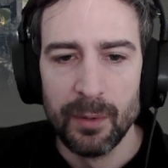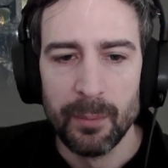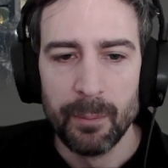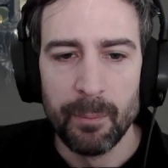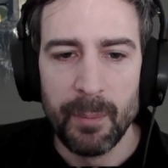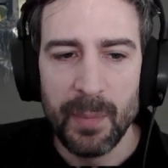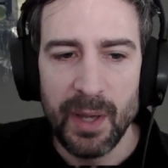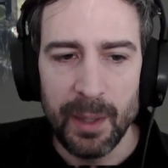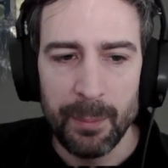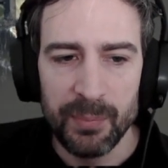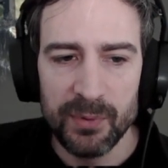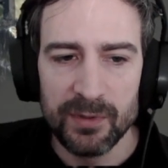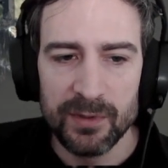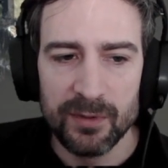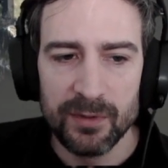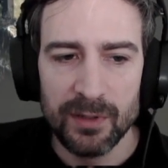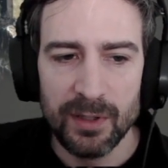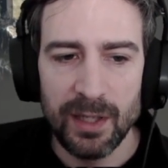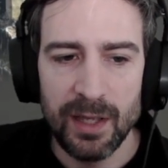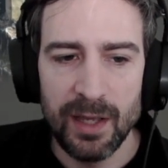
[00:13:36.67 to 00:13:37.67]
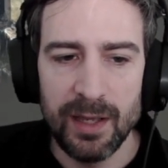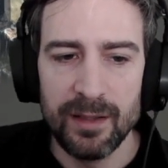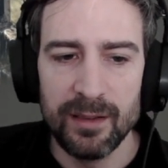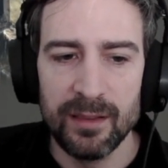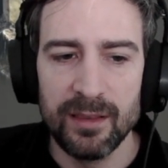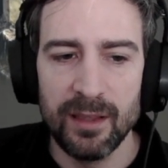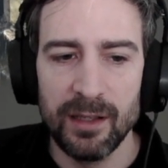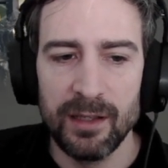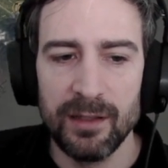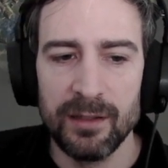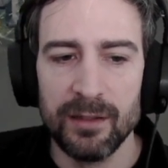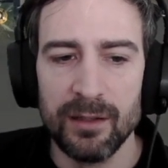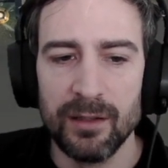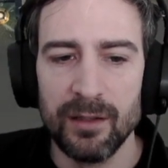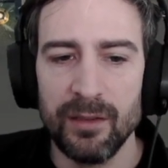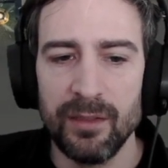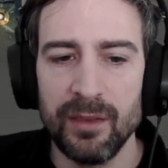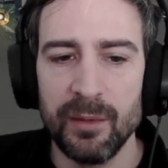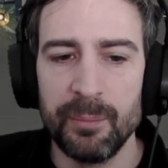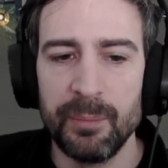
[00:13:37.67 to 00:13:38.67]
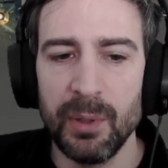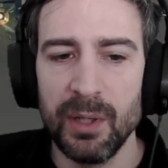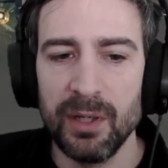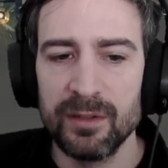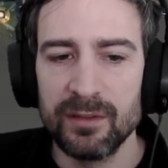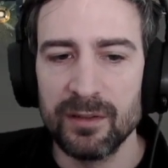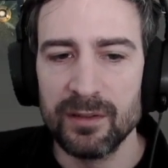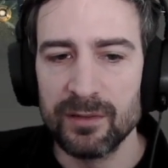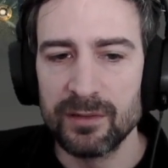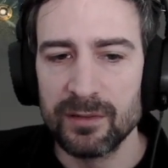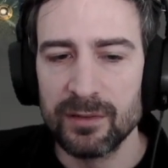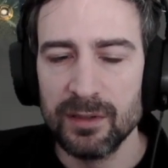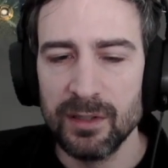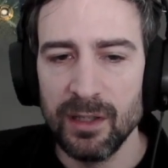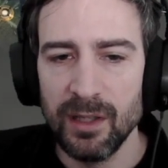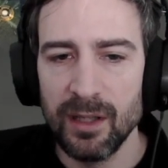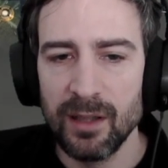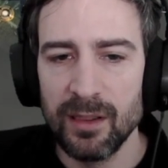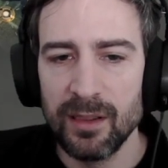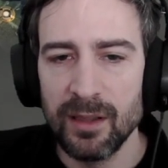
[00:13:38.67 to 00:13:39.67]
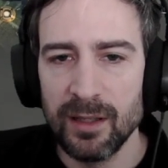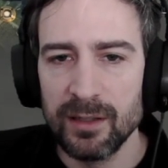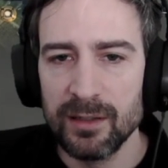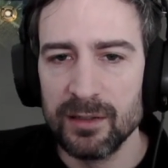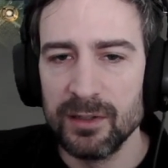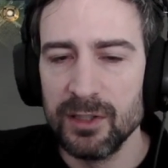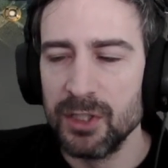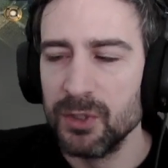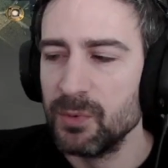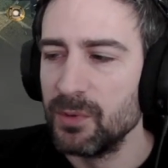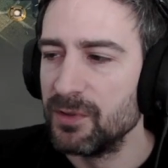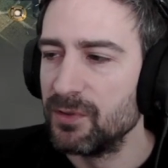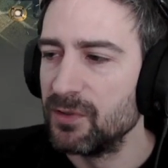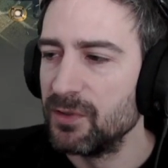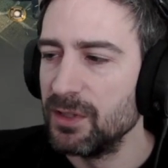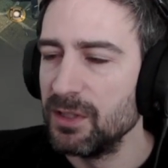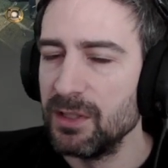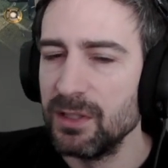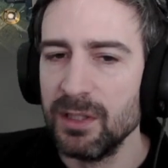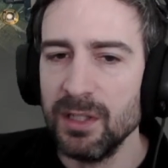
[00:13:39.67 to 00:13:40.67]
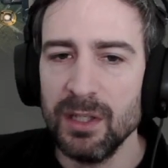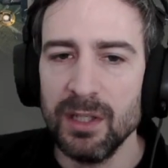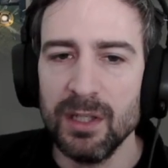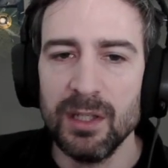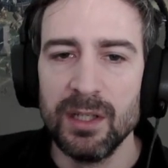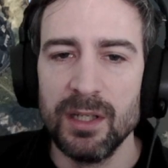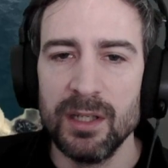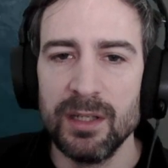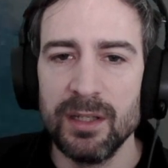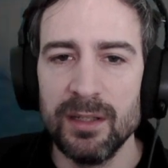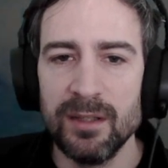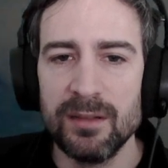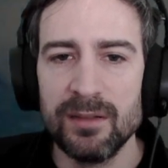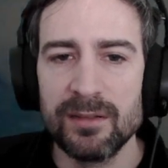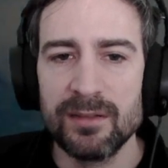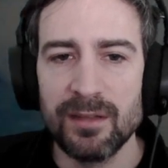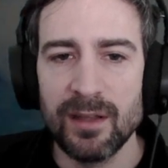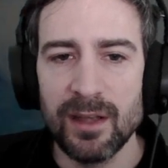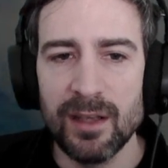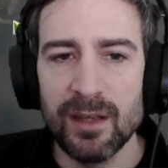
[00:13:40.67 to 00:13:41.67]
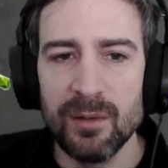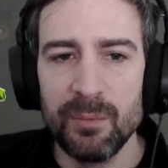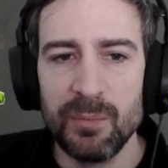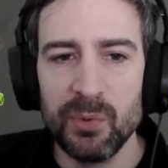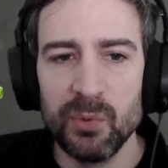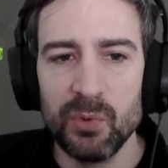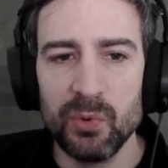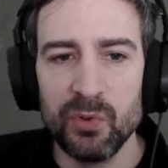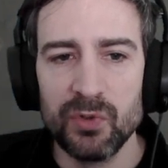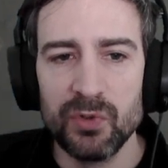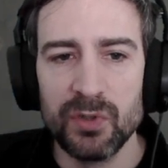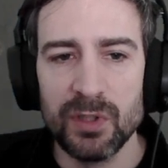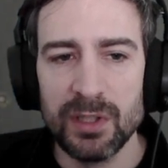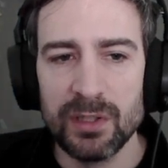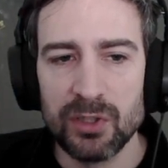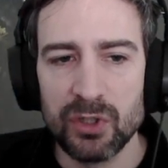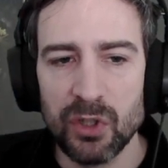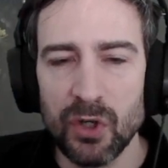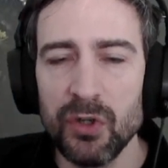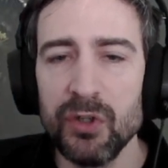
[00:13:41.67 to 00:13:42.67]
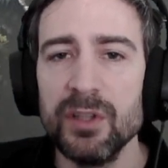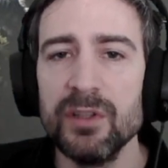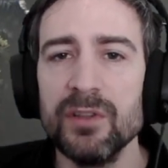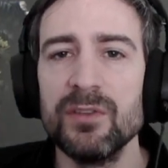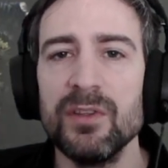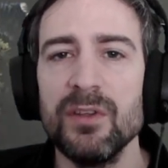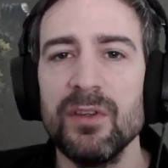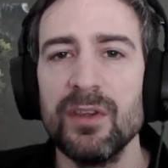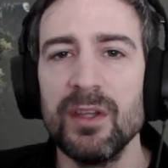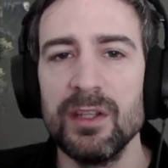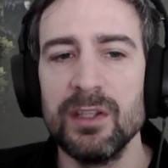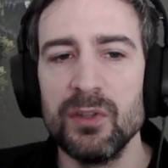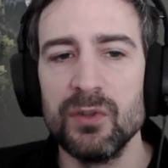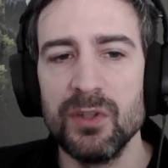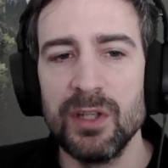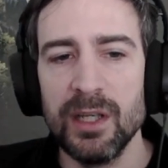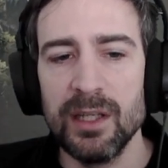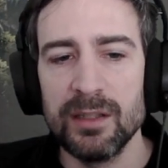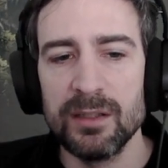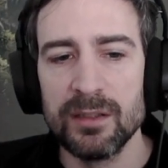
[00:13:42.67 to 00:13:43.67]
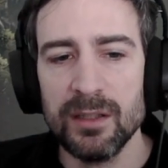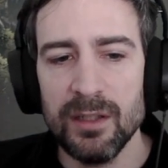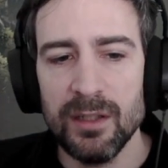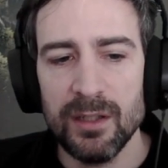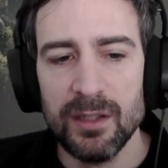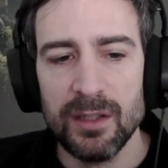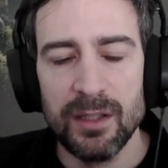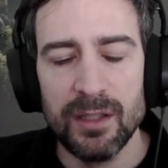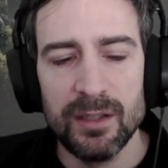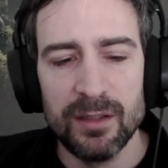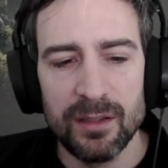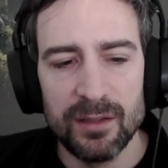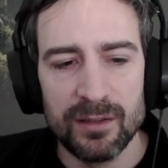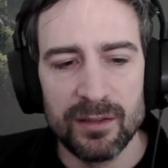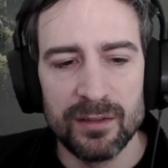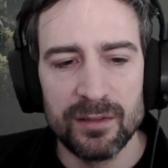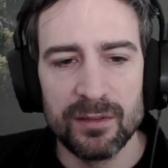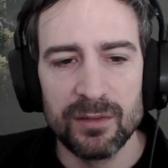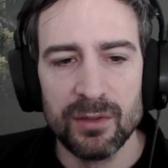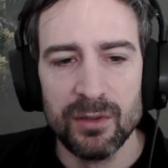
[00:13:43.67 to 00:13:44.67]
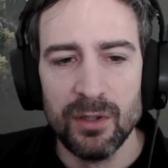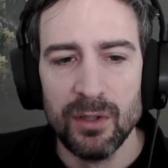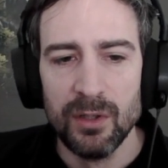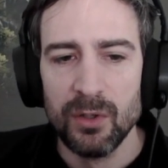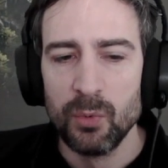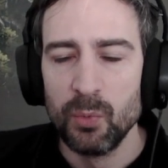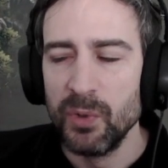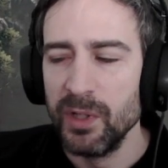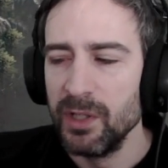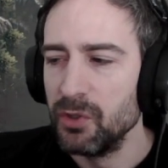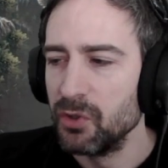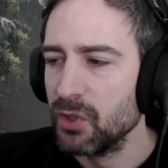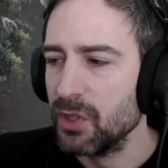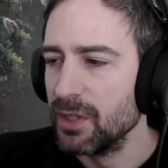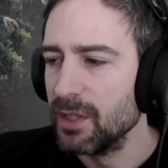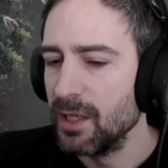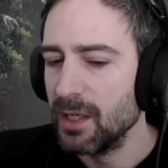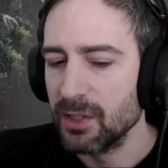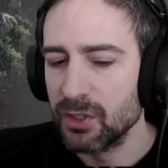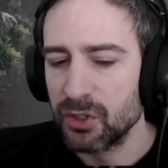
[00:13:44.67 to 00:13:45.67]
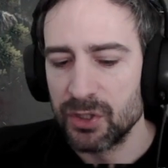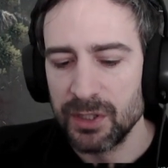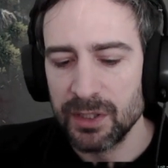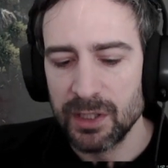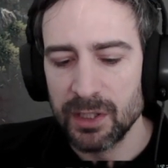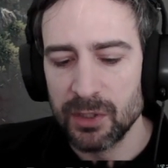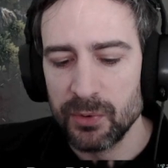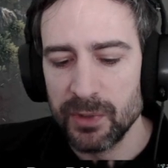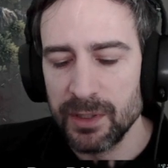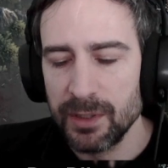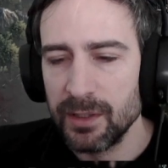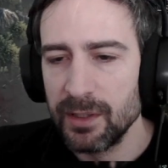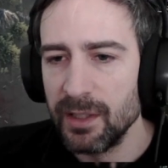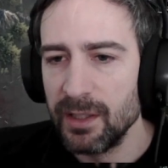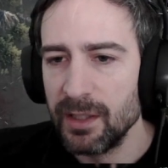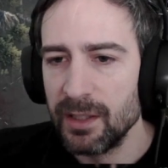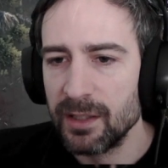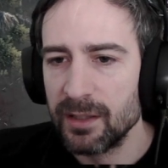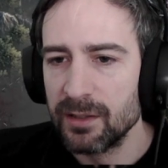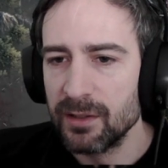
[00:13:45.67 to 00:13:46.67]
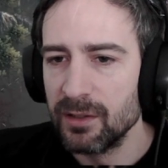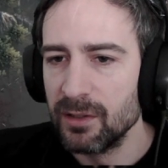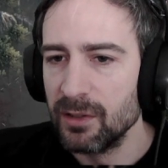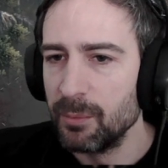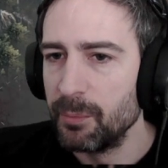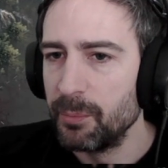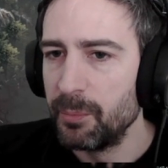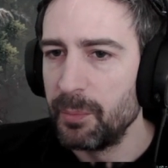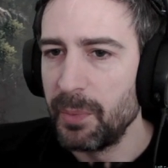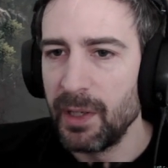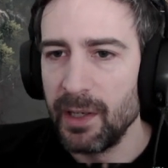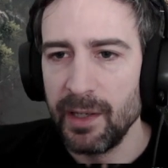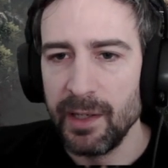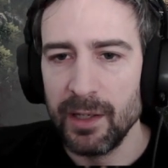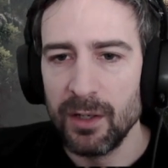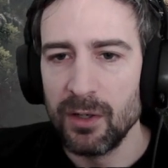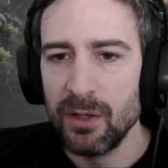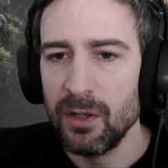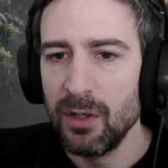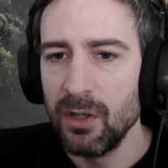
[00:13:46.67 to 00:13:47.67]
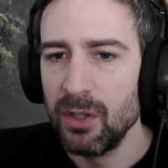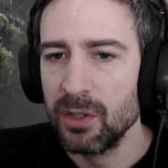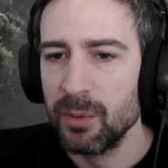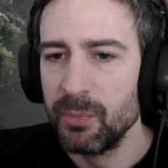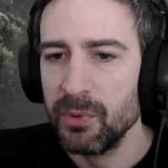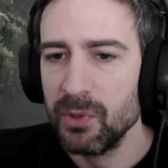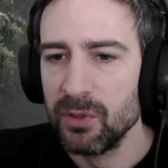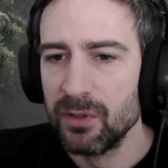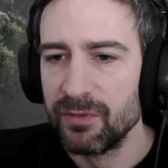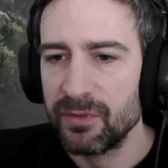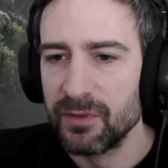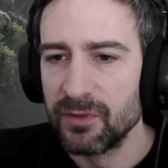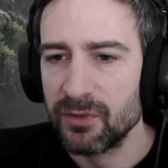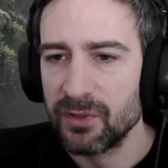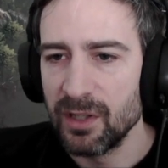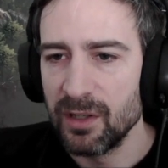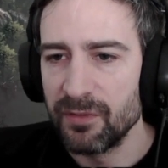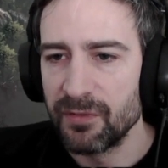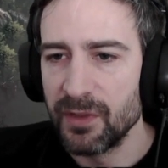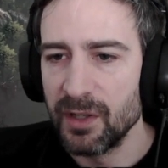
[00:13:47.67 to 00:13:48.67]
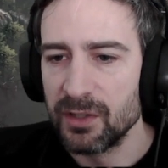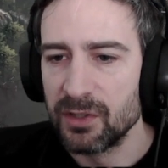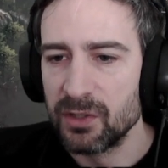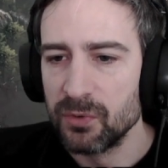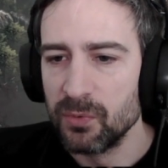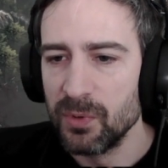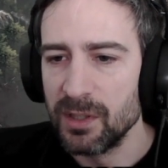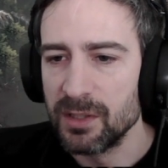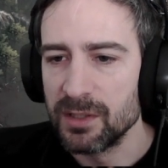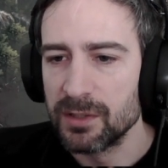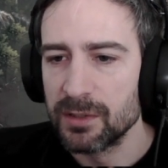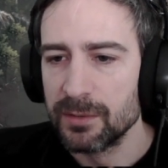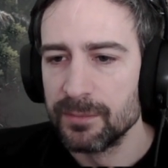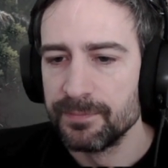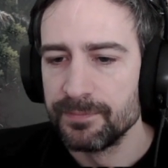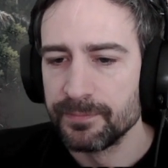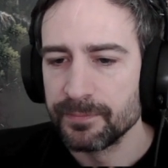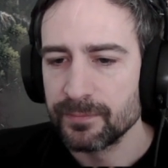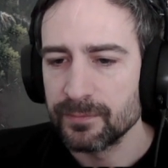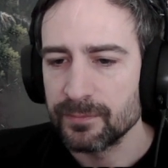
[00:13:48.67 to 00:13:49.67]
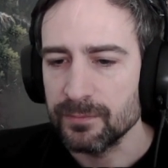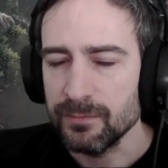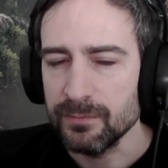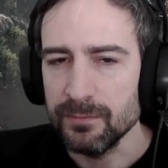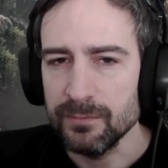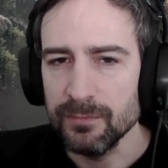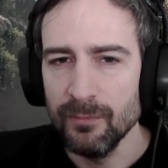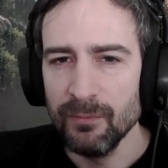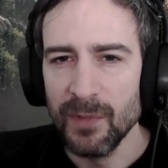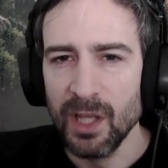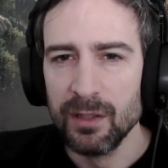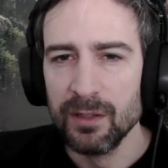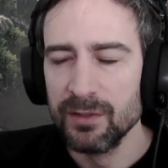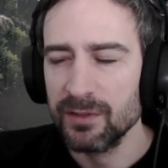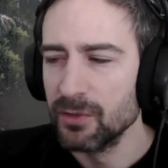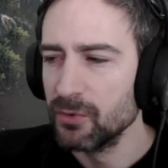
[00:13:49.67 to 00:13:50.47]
maps and then the bosses, and then you will see an insane boost in currency that you get, and this is where you can actually go in and buy all the beautiful stuff that you want. So